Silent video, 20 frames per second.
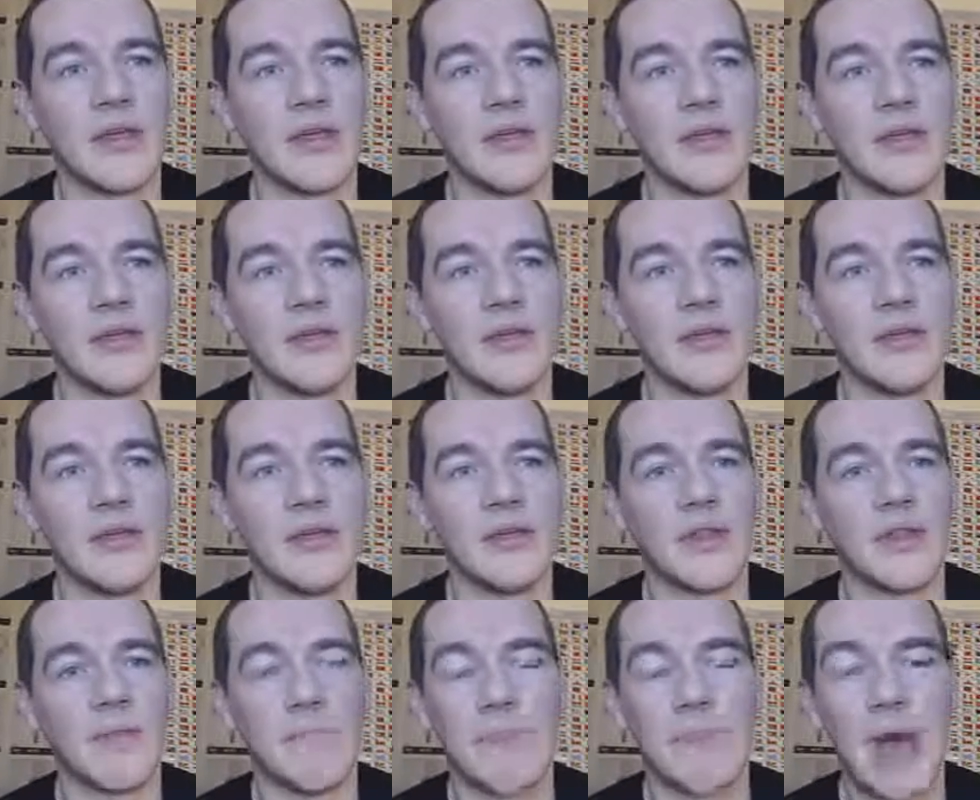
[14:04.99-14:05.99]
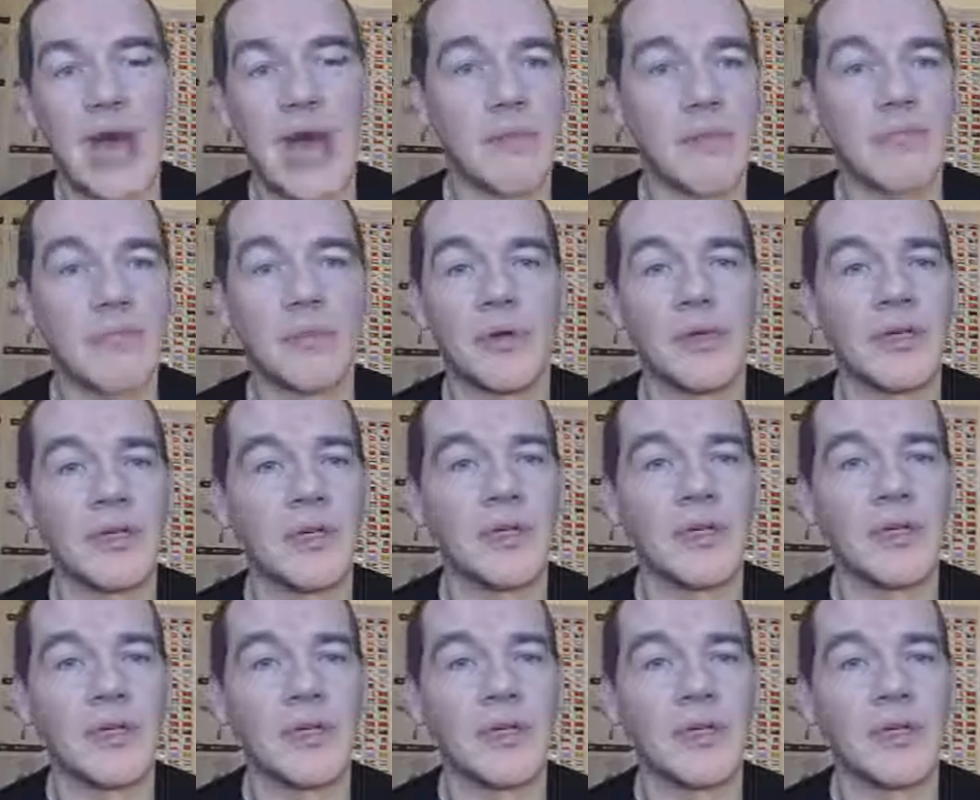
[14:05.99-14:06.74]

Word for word: the the map